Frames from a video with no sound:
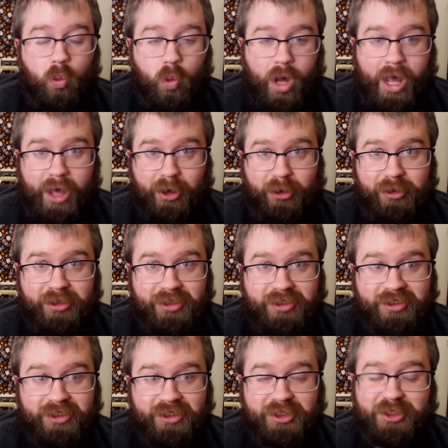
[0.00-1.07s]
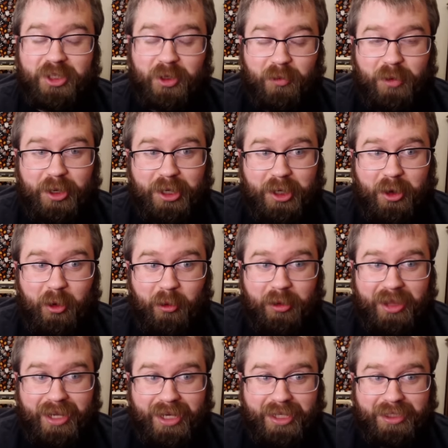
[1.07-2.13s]
Well, do you want to know who
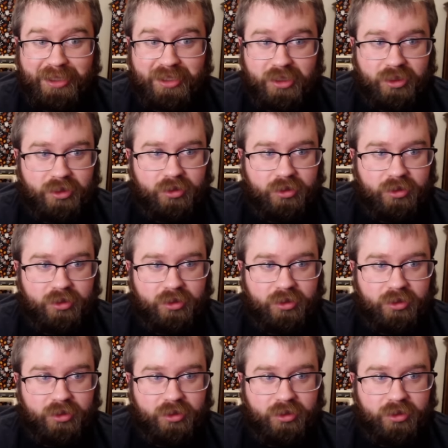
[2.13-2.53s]
that is?